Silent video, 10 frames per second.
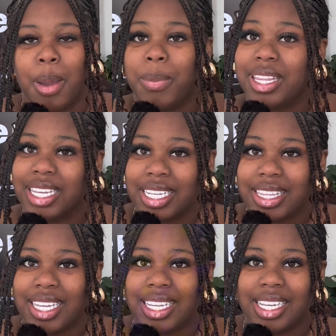But the good
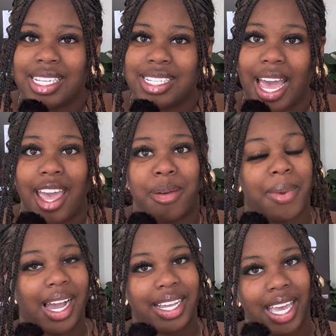thing is, I have
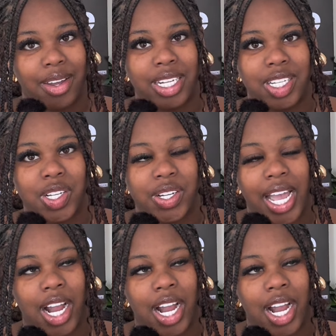my accounting degree.